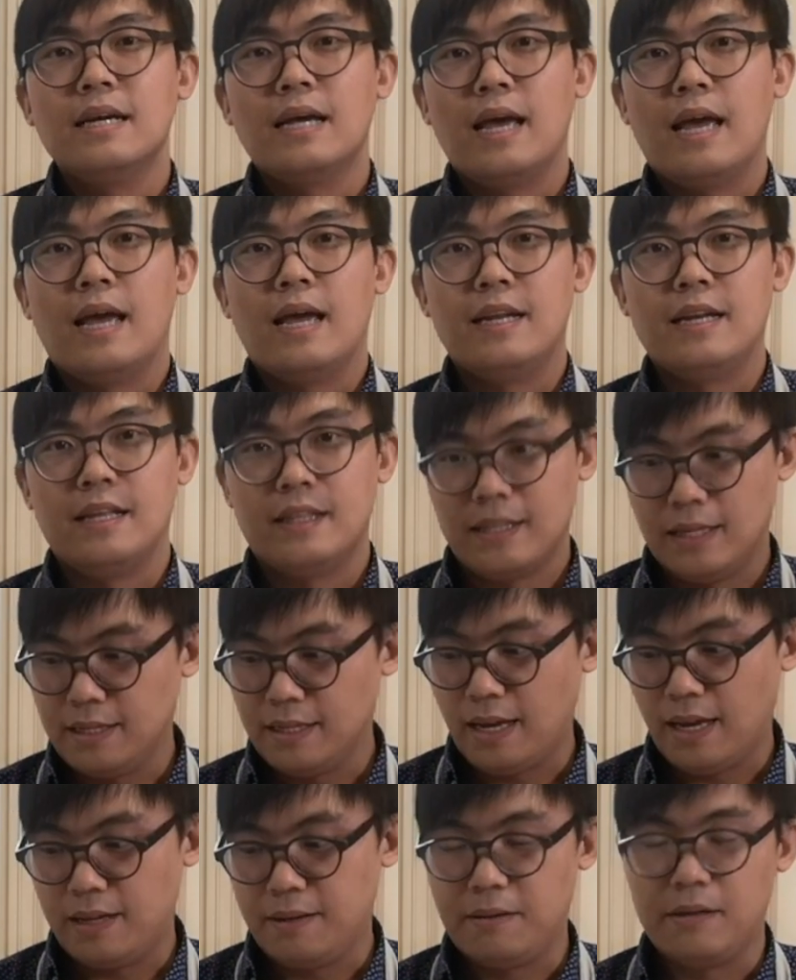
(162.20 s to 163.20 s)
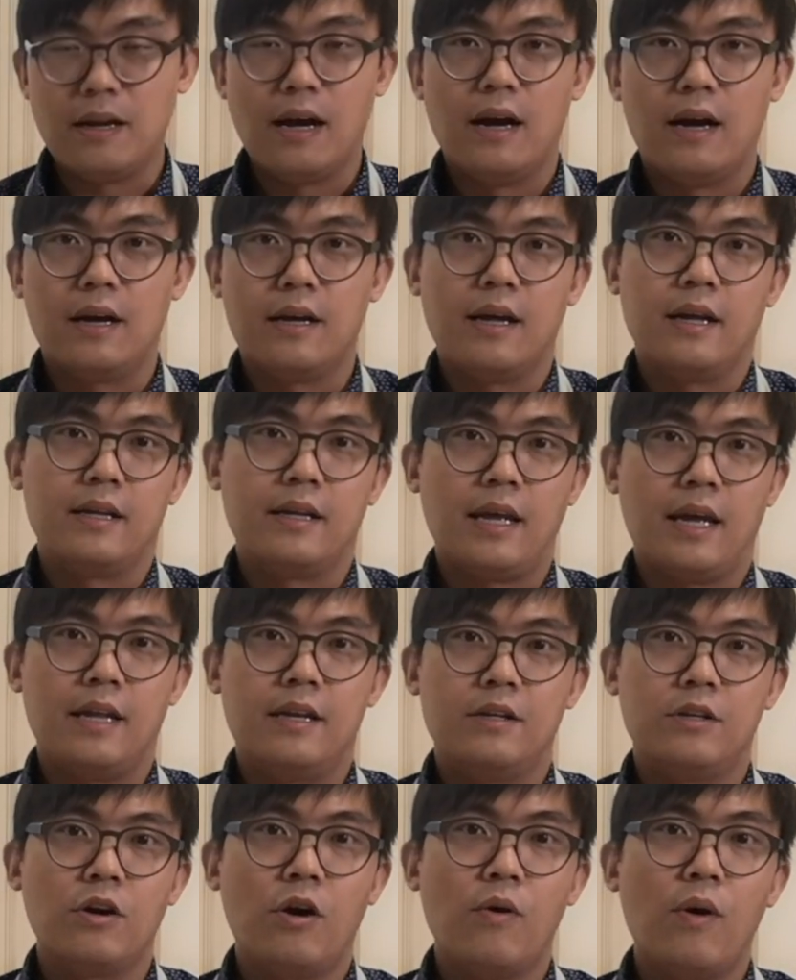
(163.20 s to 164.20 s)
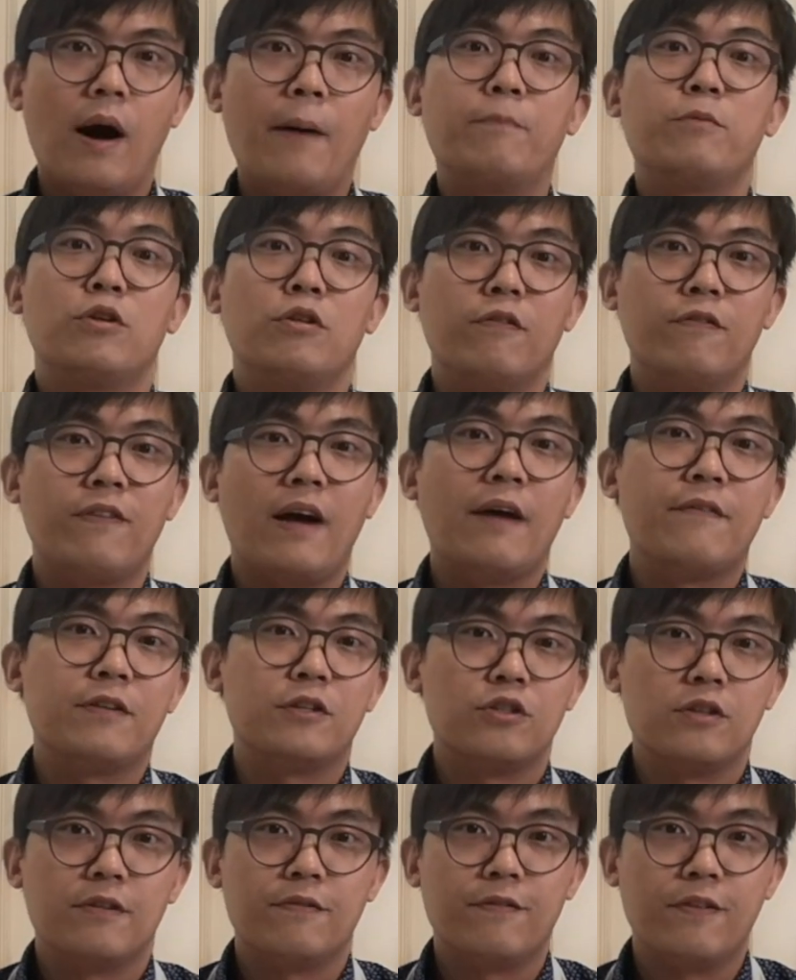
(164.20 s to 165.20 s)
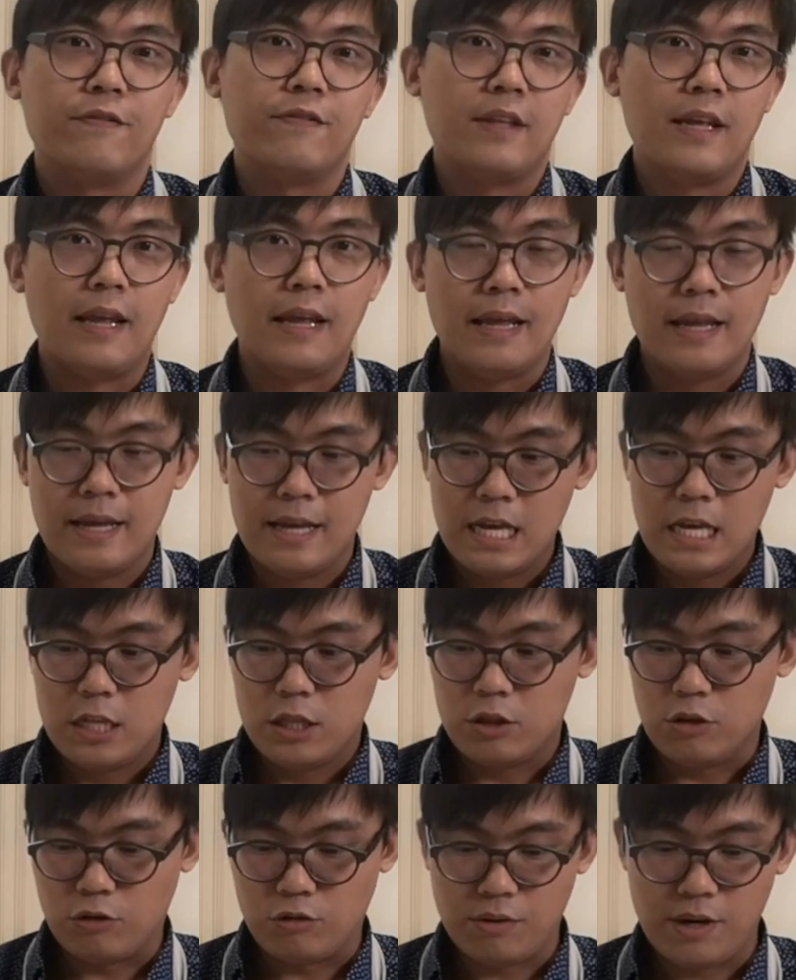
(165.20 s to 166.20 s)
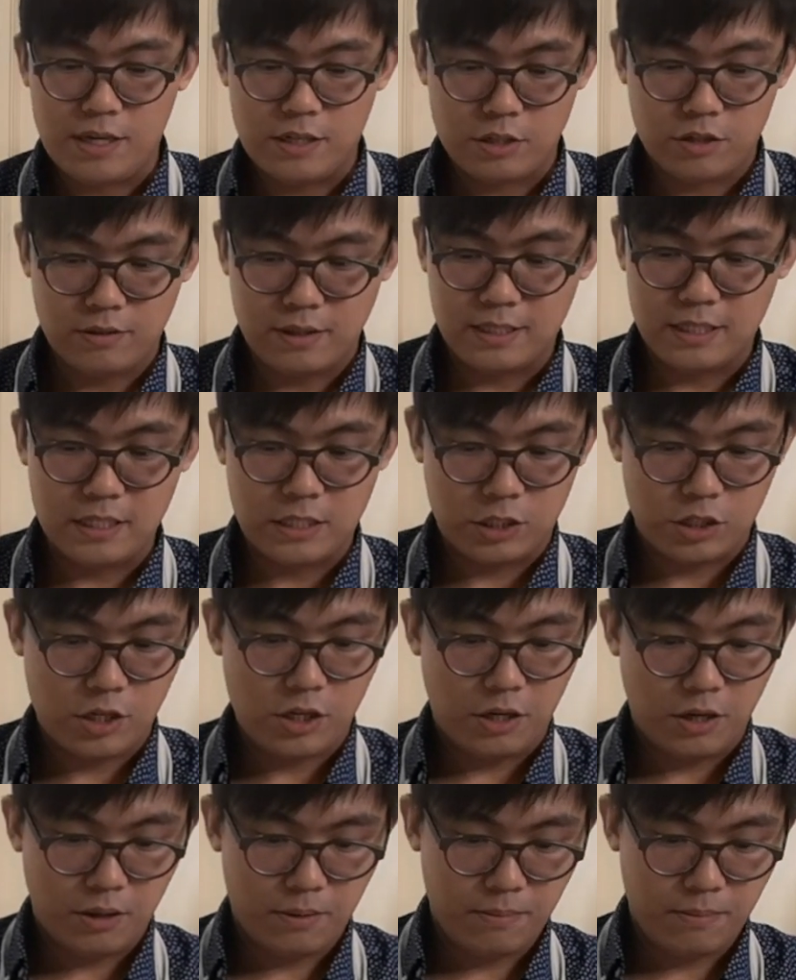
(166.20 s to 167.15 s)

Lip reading: anything it can go up to 550 degrees. So this is good.